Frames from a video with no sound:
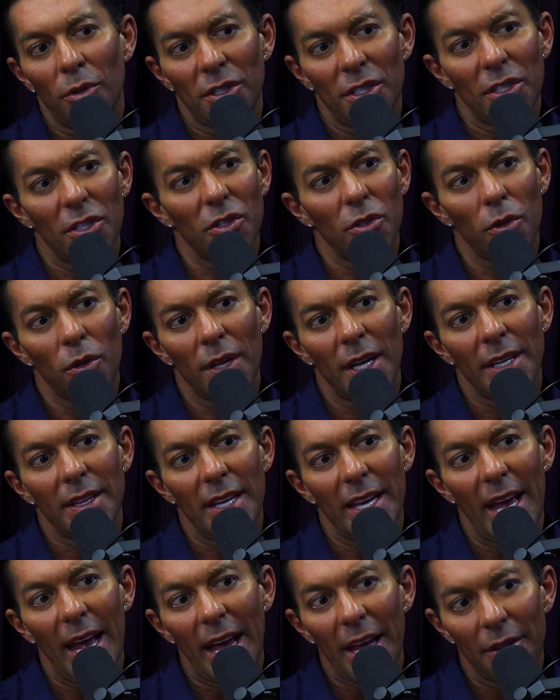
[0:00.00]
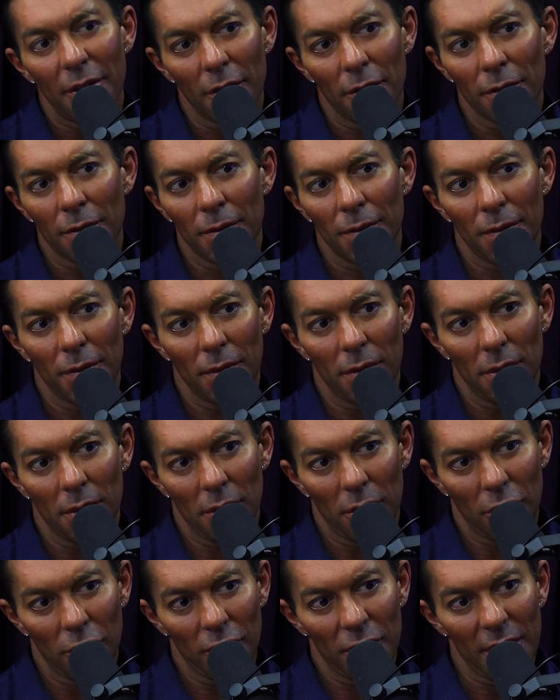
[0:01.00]
was this toward like the end of
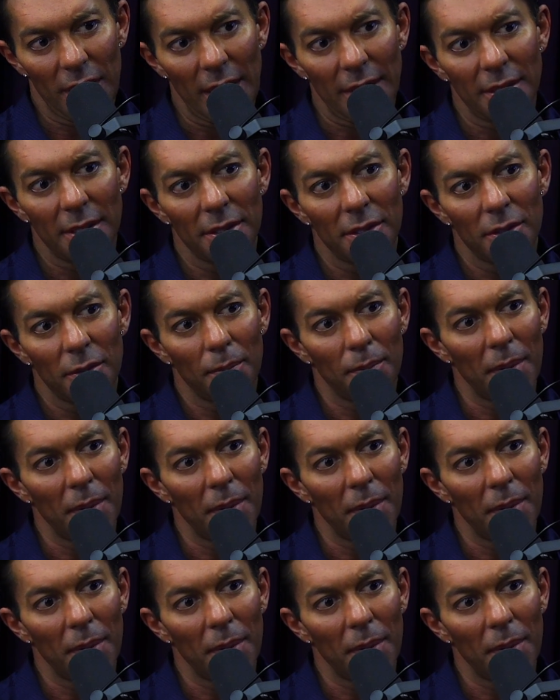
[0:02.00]
your sentence?